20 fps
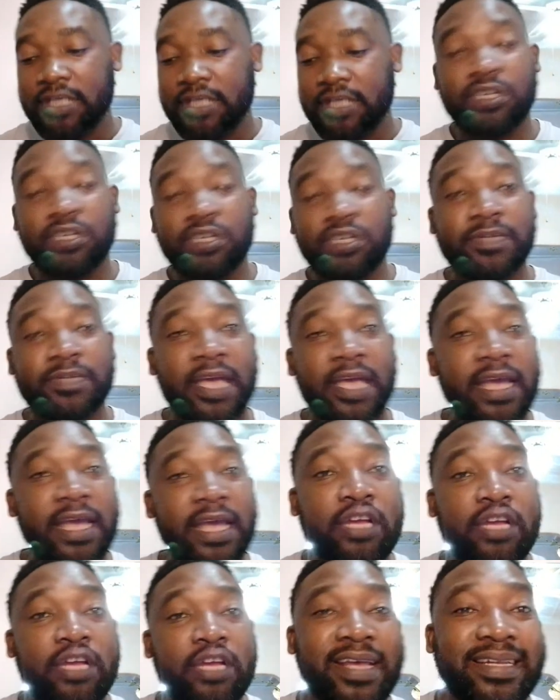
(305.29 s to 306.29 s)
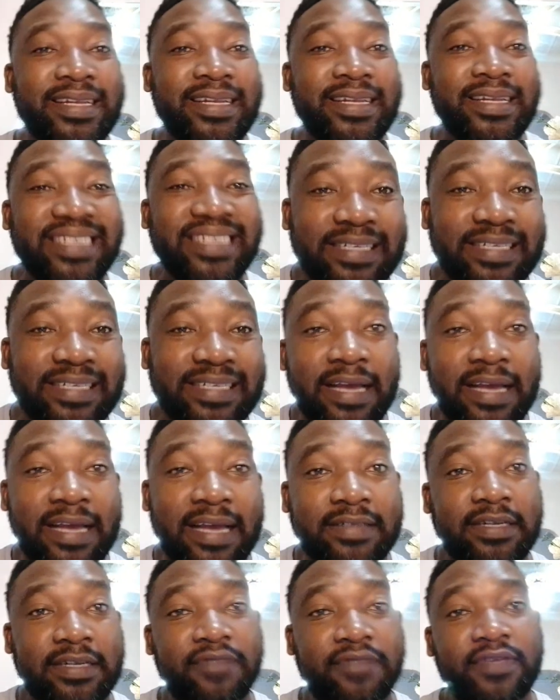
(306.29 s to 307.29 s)
Chapter 8, I look at incident
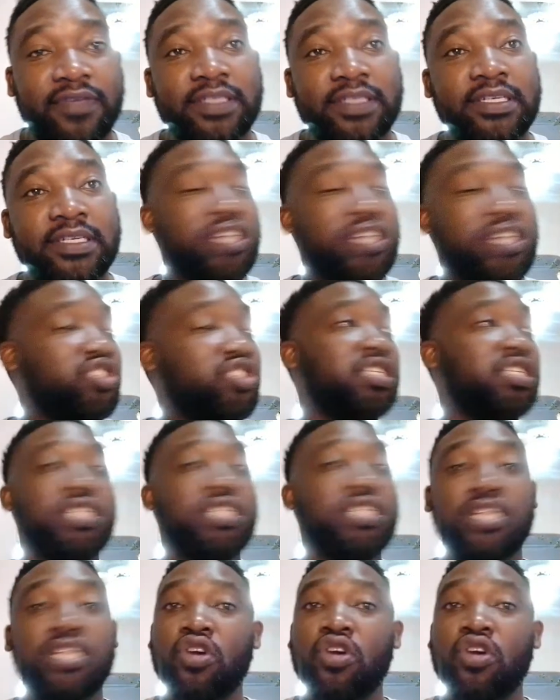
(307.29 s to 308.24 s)
accident investigation,